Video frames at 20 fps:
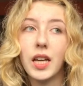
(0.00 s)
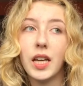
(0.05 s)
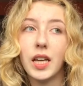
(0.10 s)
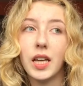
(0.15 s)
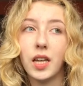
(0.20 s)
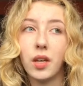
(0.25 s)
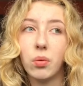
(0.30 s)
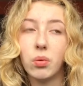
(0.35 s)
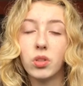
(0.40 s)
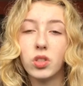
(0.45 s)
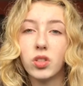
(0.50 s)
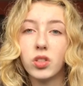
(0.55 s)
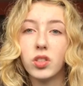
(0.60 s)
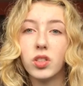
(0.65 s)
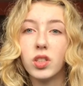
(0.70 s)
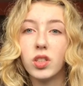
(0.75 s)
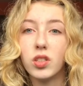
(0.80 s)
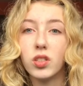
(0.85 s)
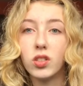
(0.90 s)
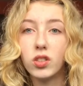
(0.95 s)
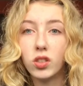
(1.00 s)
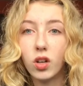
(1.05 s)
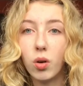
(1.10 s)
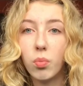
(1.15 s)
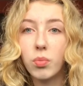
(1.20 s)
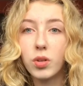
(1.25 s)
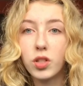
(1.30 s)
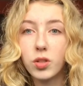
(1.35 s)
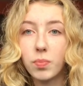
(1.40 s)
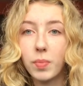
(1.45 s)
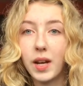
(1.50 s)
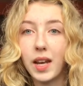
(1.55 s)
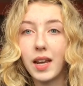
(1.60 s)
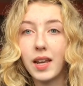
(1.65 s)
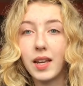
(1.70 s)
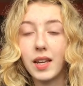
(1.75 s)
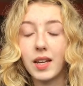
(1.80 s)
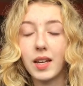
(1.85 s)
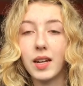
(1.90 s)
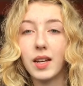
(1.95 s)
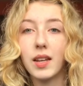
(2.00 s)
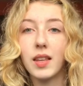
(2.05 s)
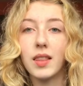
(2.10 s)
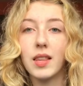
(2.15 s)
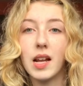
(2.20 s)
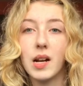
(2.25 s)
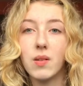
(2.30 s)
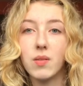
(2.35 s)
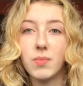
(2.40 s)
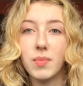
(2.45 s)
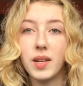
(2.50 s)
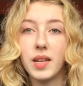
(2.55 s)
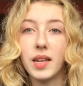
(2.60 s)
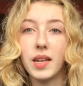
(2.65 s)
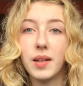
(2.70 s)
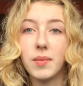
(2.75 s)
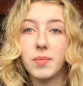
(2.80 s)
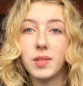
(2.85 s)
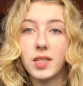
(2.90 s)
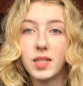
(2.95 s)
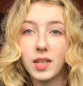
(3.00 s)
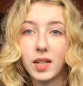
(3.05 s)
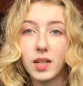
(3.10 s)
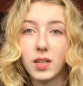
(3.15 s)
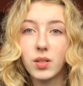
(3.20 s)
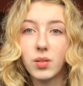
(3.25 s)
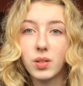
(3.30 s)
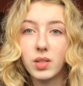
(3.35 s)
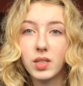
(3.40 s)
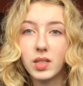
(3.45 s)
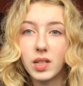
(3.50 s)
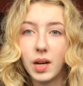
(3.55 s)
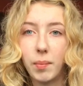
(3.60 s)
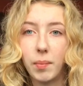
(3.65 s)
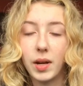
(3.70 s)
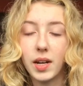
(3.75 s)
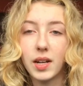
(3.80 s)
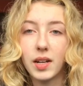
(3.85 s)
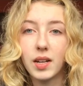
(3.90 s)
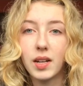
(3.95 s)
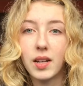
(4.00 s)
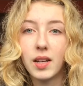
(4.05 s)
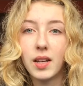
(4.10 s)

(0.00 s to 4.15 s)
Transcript: He was just in so much pain that it was making him sick to his stomach.